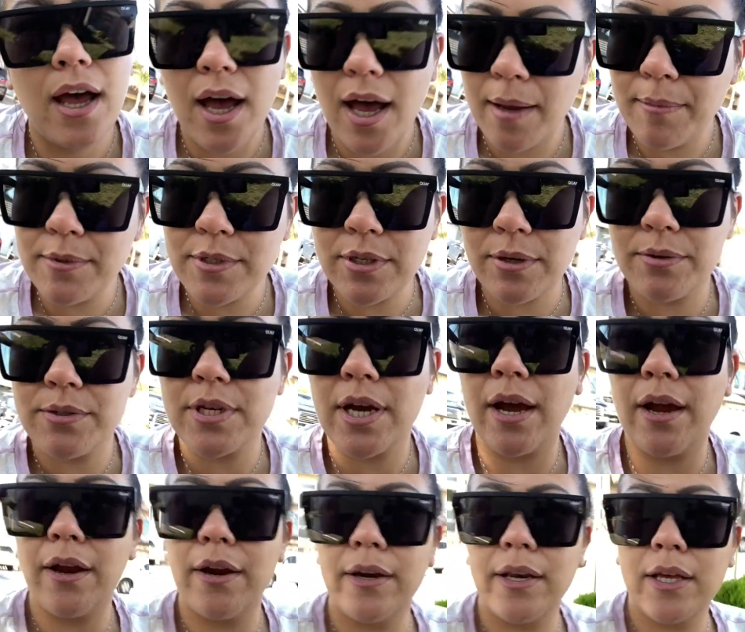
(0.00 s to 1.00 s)
I'm so
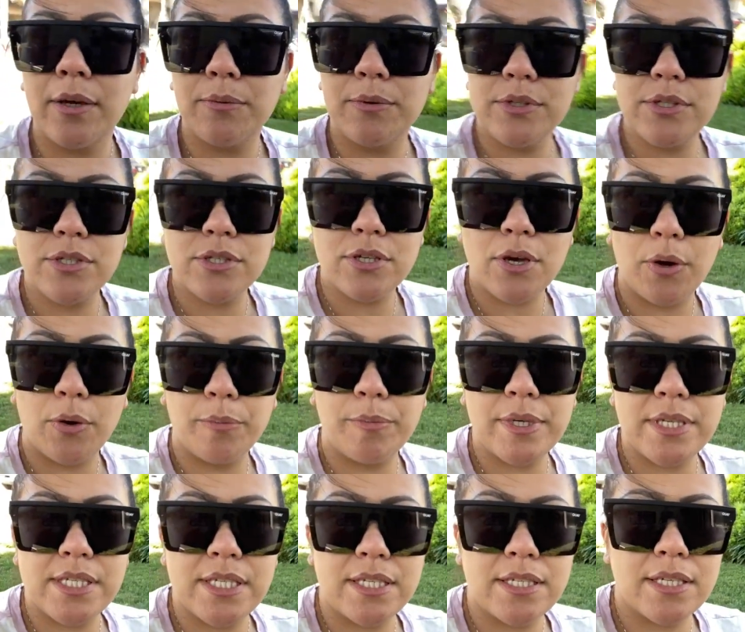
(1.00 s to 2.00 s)
tired. It was so
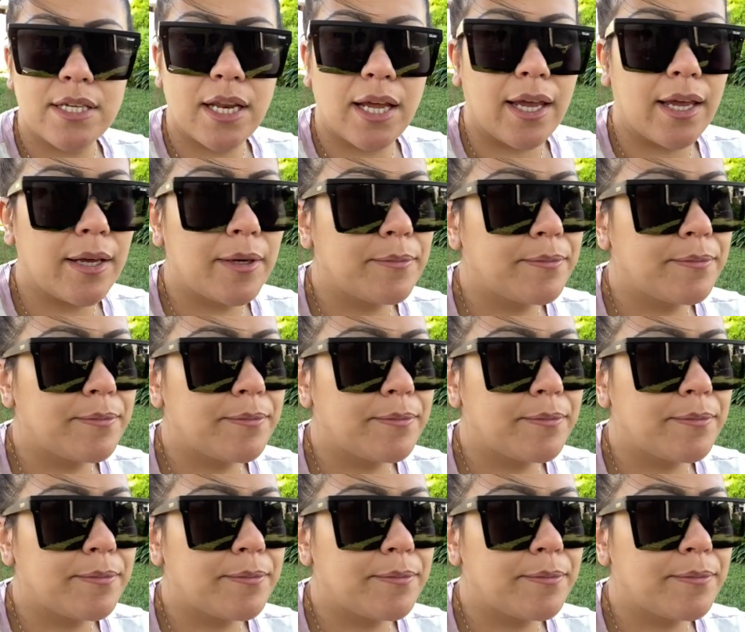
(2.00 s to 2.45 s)
busy today.